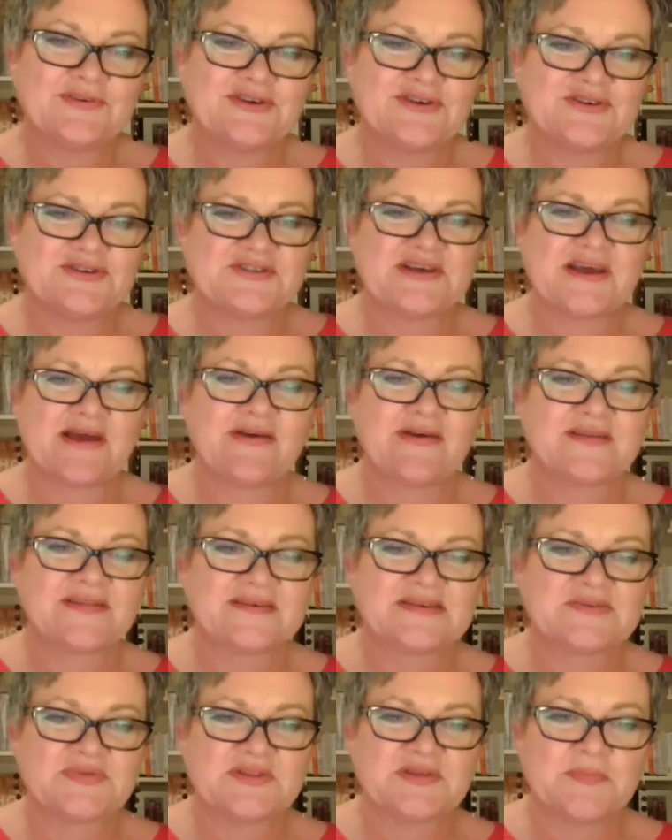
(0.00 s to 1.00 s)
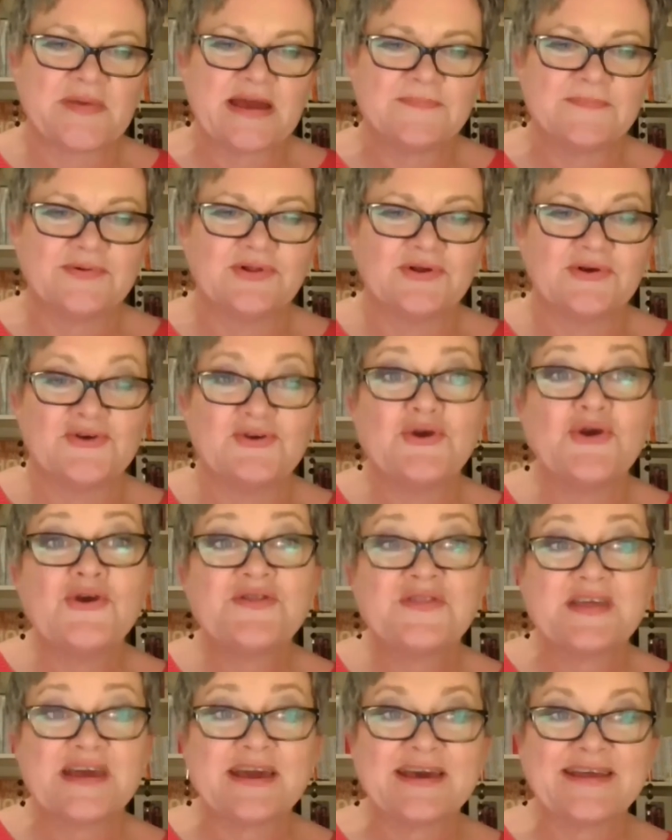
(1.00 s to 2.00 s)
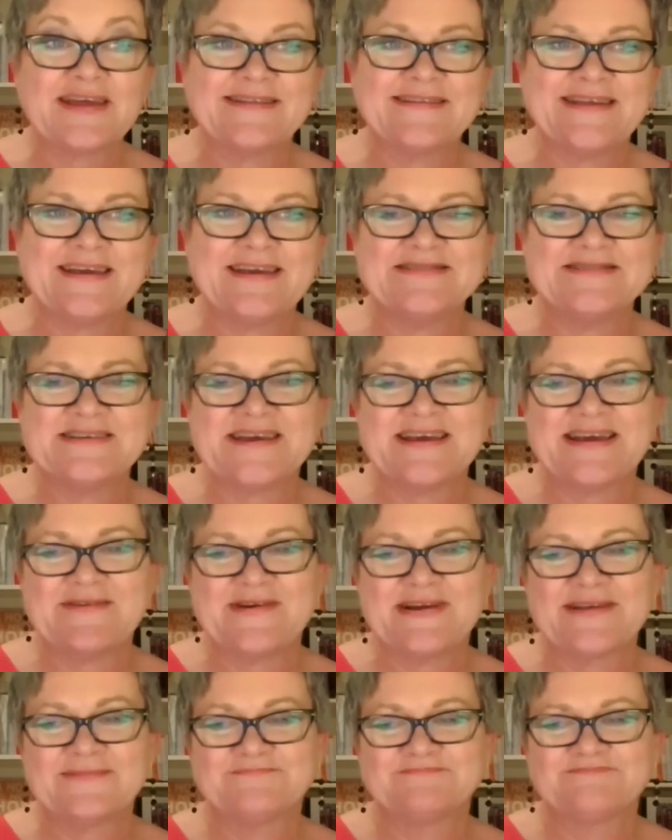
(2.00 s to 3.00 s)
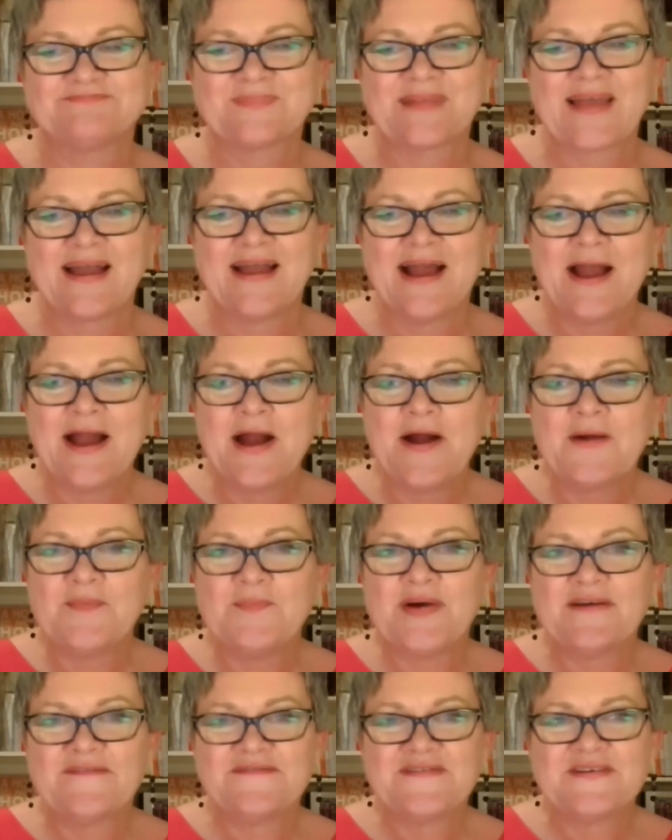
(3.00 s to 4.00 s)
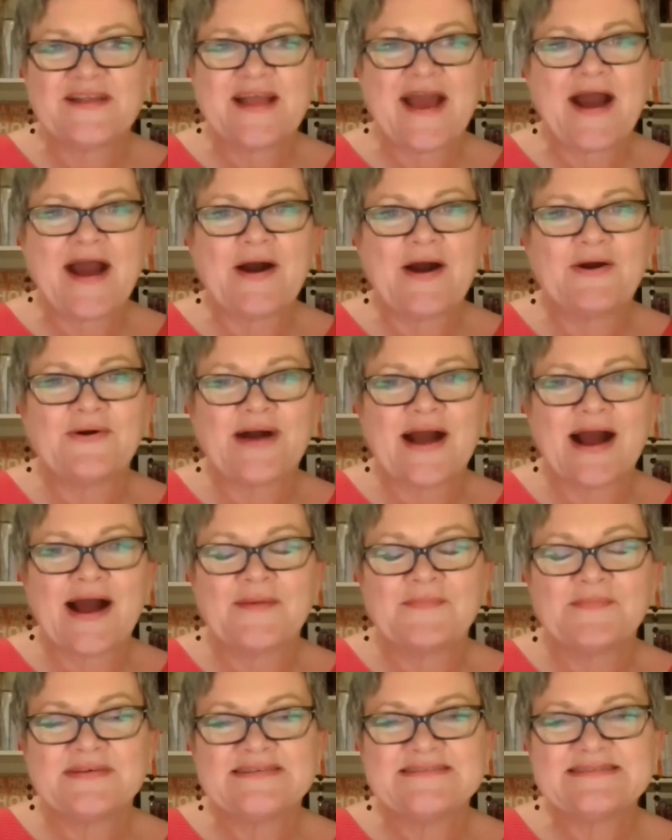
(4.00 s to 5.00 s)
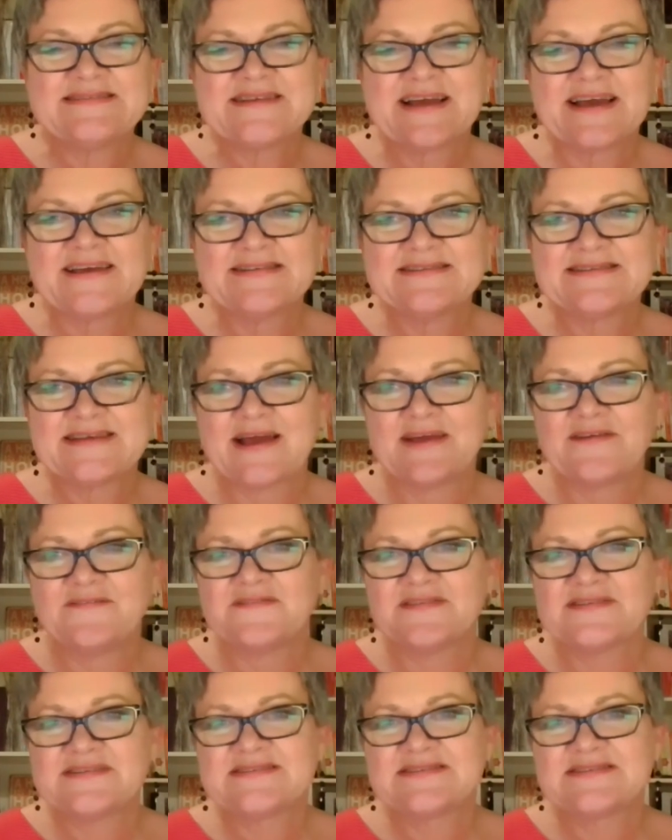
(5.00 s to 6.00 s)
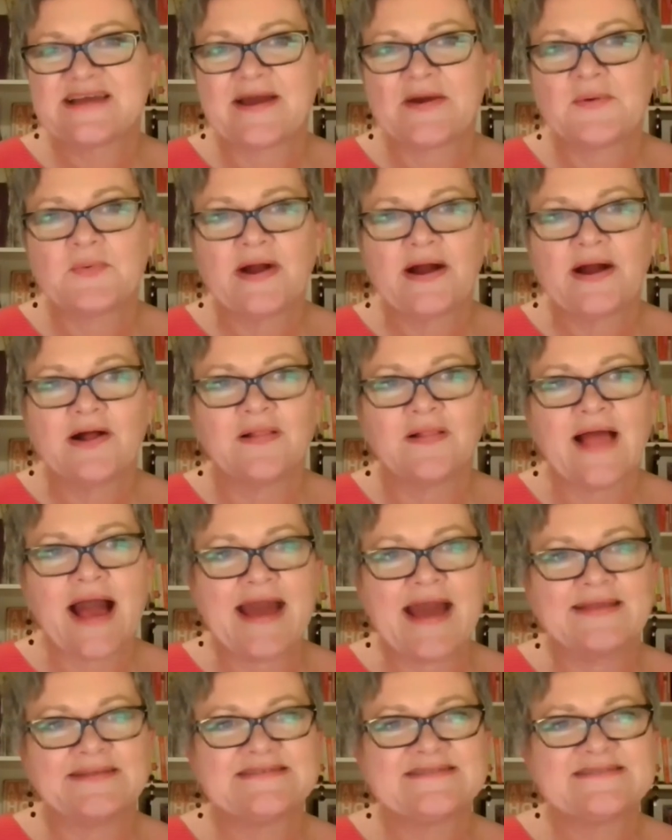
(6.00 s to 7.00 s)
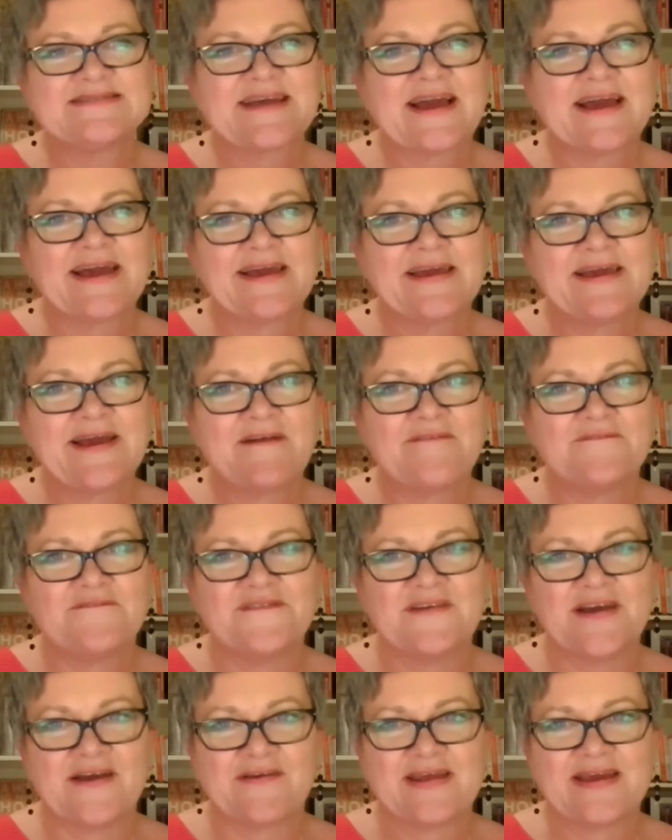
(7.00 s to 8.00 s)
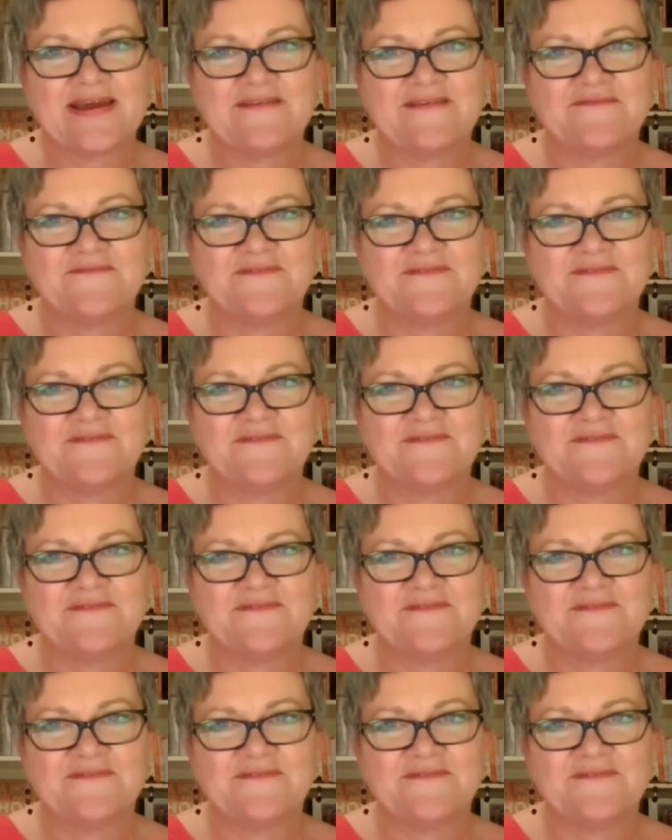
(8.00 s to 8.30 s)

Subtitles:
you sharing this with the people who you think need to hear it. But for now, stay safe, stay well, and stay very,